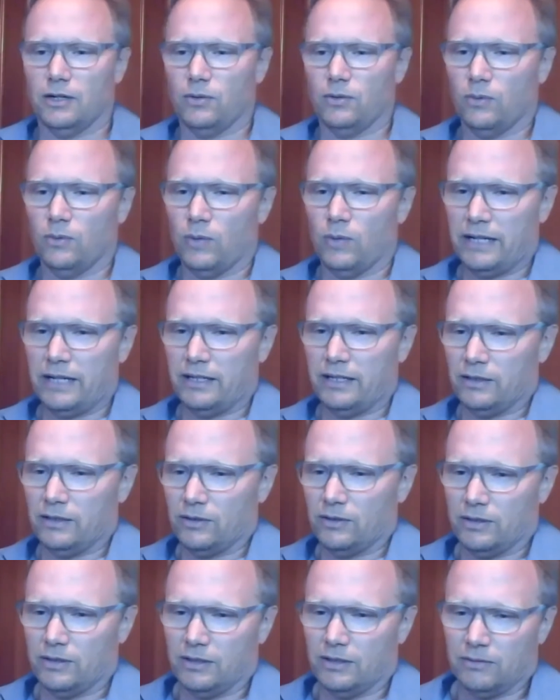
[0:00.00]
why
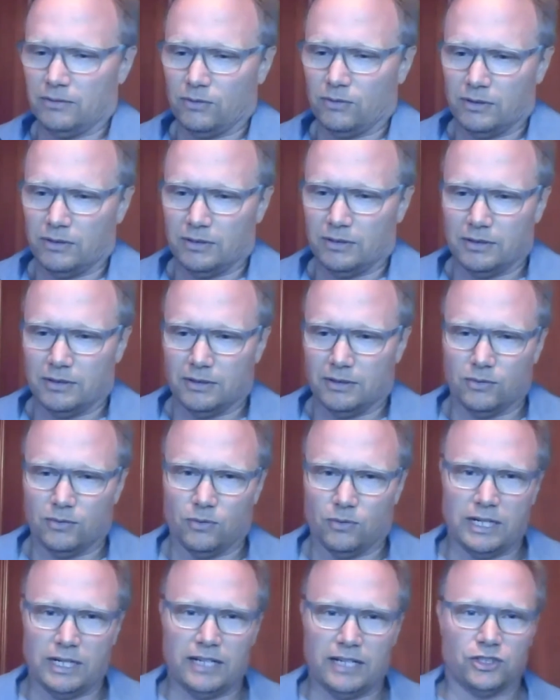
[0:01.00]

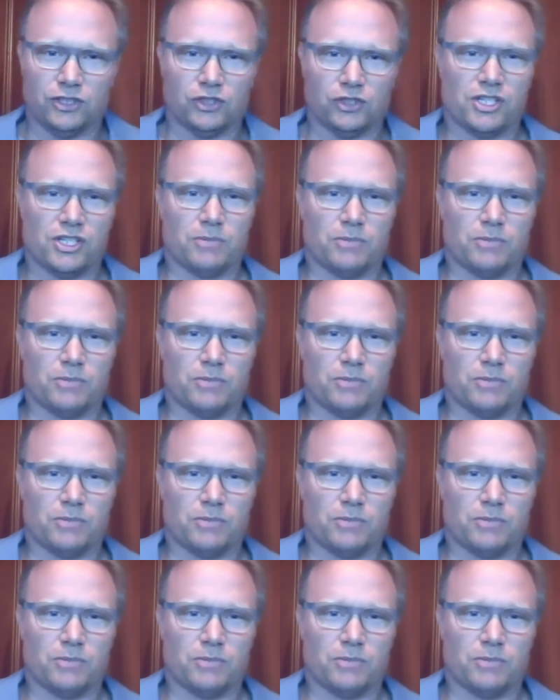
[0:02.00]
why intrinsic